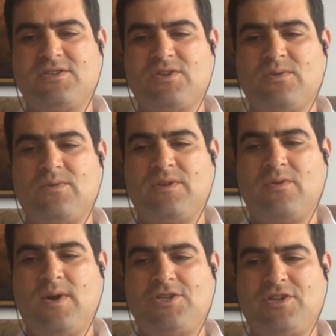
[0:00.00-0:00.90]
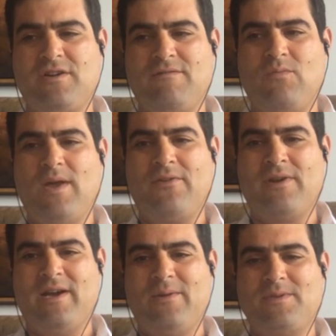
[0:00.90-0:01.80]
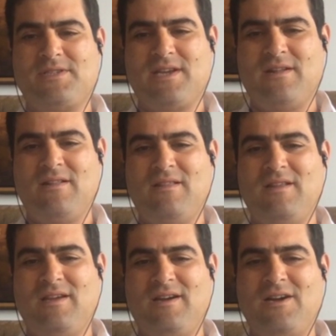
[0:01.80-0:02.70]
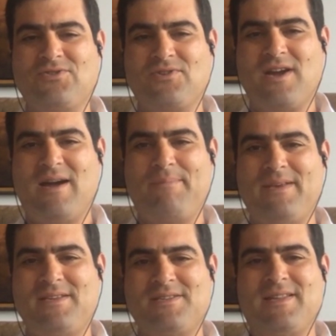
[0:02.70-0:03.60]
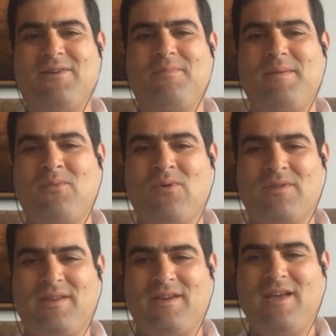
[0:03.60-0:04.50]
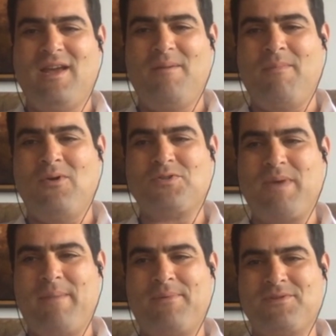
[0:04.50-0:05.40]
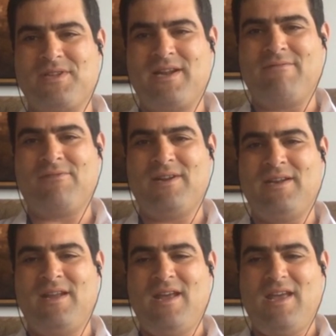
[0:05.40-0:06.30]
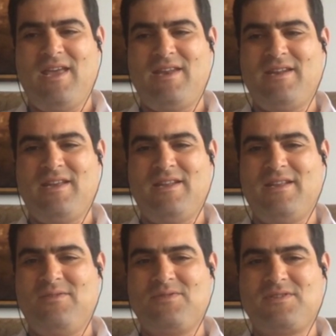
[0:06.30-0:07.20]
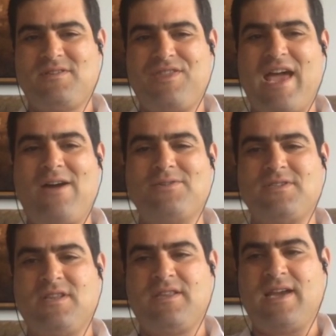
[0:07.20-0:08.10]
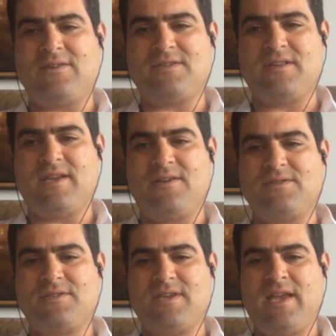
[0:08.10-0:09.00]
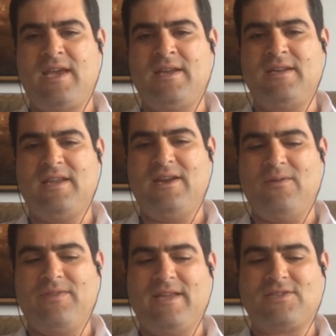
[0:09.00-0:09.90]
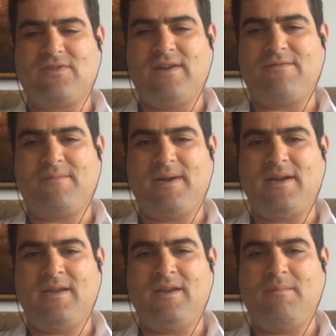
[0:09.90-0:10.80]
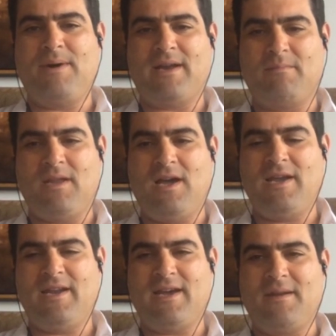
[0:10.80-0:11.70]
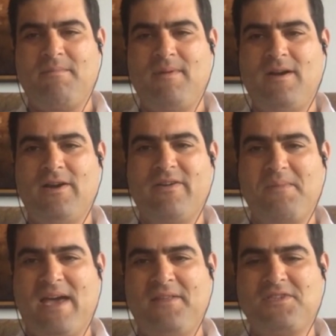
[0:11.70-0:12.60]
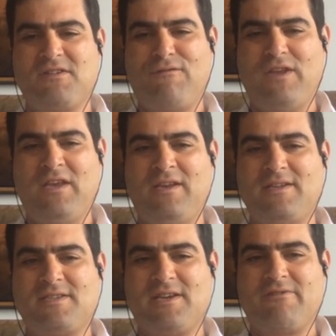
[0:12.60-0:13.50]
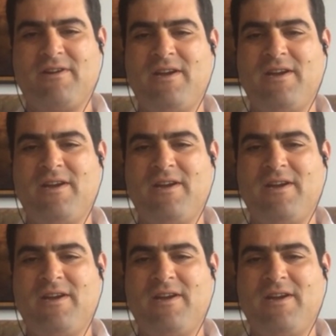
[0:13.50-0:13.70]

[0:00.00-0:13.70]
So the question of whether or not it would sell 100 copies, and that would be more than most papers that I've written. And it was thousands and thousands and thousands. And, that's great for my, bottom line. I got hungry mouths to feed, et cetera.